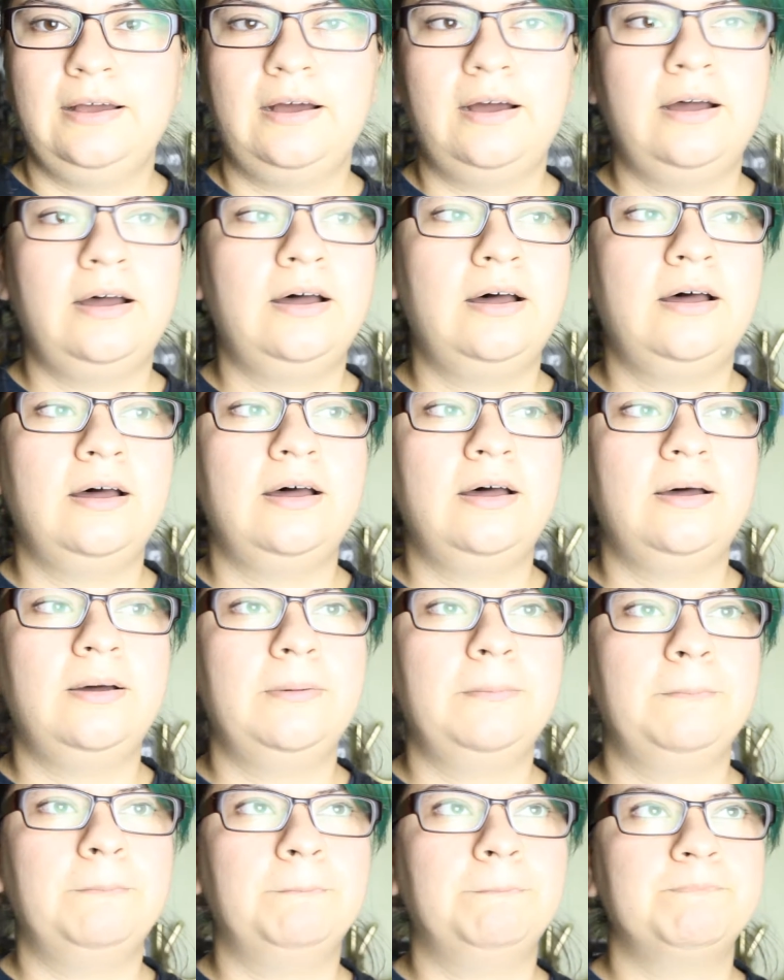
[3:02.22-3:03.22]

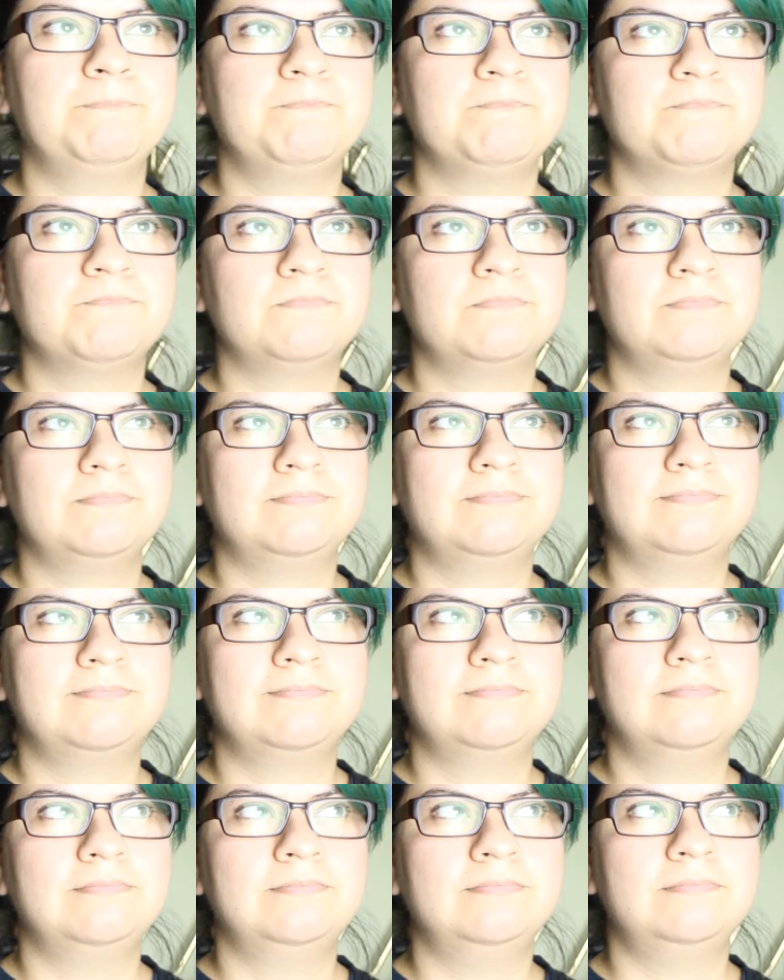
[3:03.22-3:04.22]
Um,
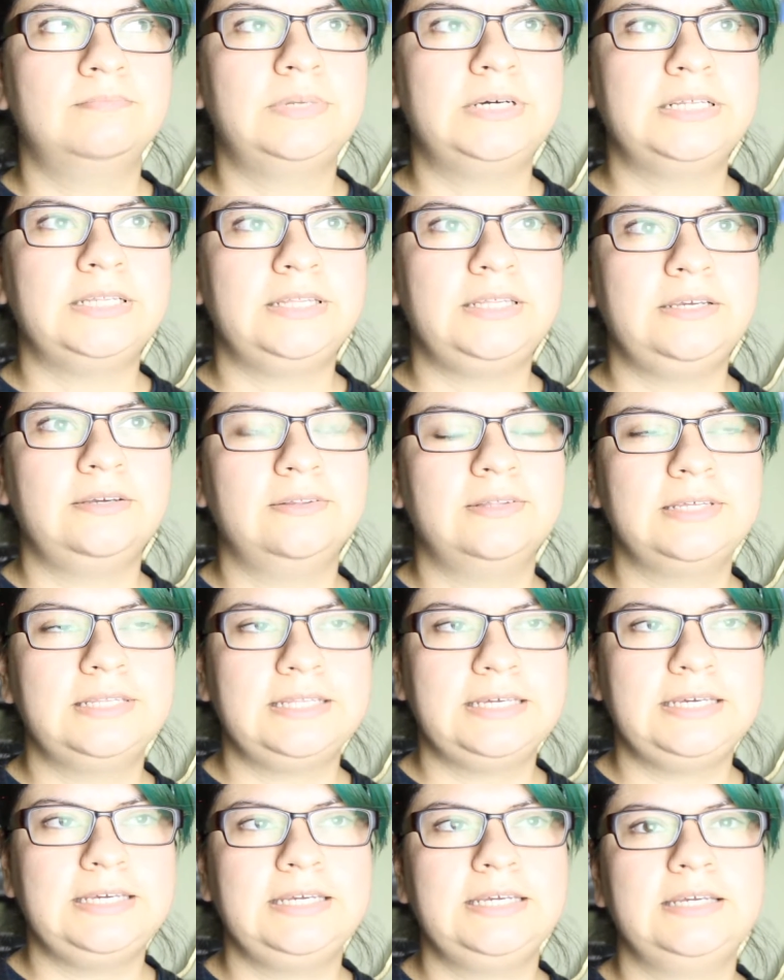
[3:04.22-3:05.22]
but the only
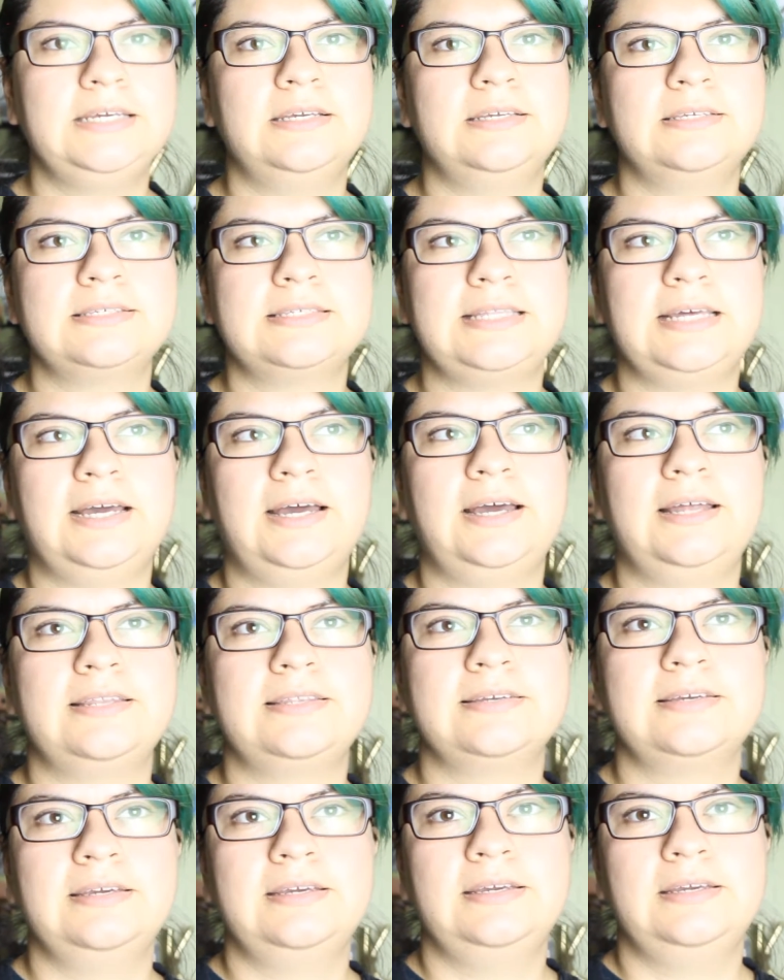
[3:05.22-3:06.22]
thing is
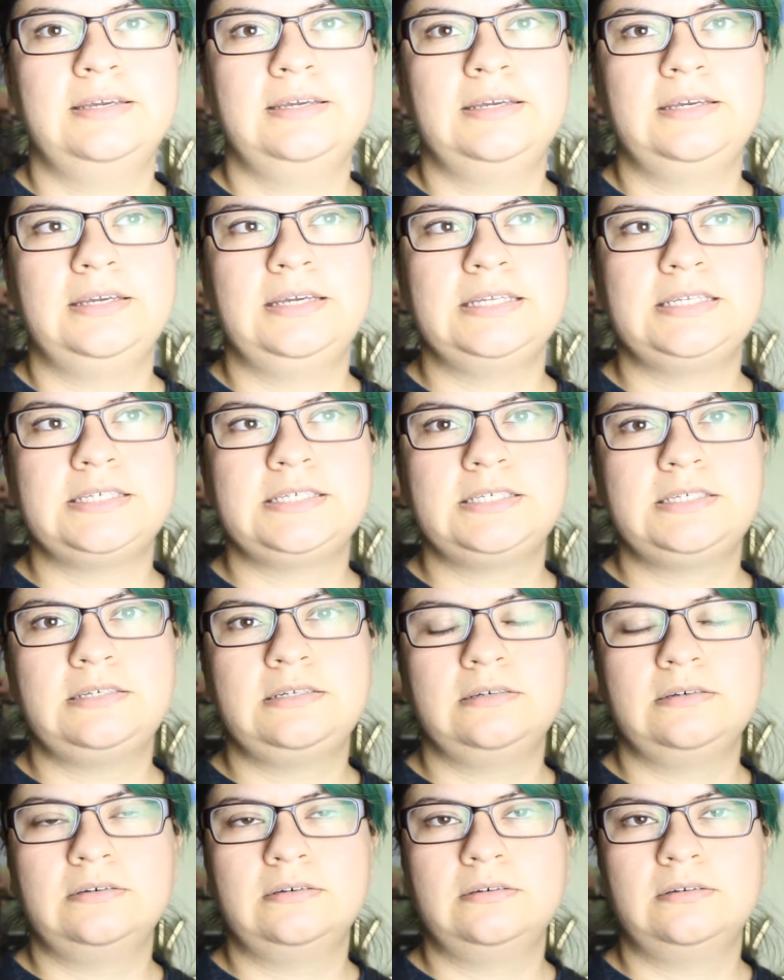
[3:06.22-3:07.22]
that it's
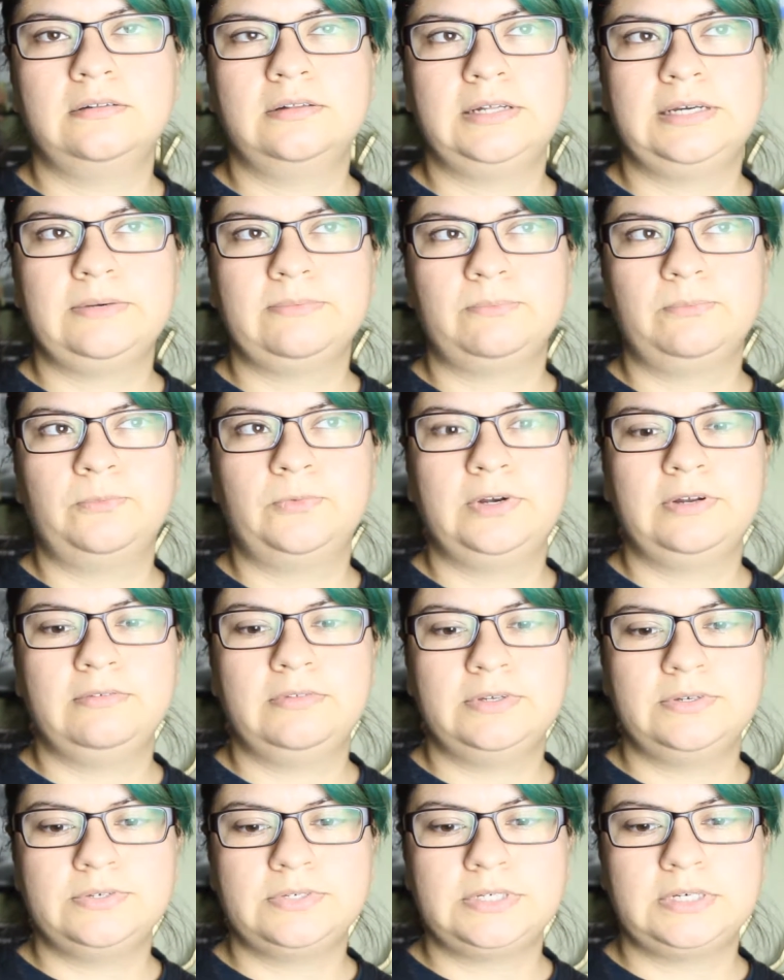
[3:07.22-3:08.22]
still one of
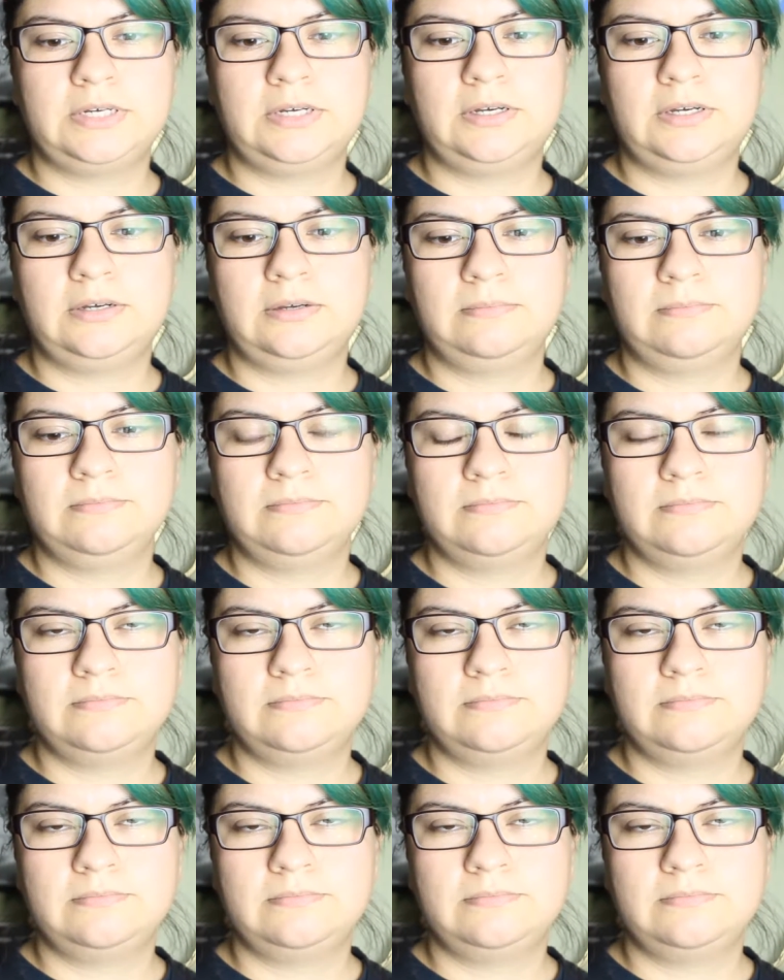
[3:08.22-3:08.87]
those. Uh,